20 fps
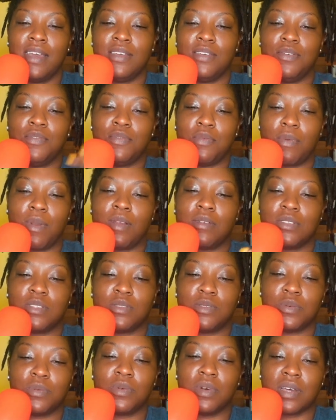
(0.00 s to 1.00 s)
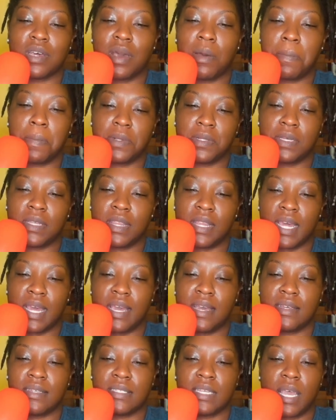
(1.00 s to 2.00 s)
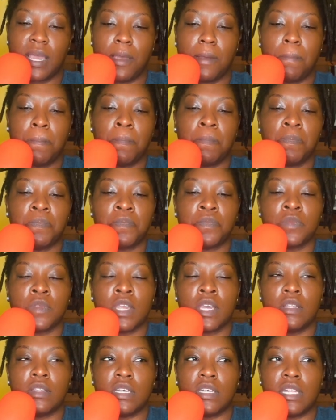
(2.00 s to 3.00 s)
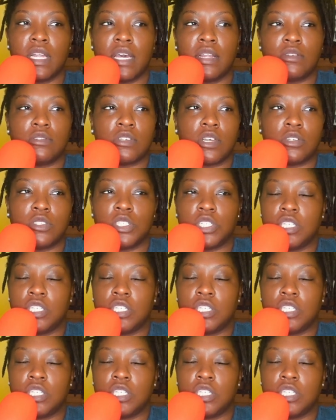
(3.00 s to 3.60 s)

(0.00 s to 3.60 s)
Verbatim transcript: you've worked through a couple of things, and the letters are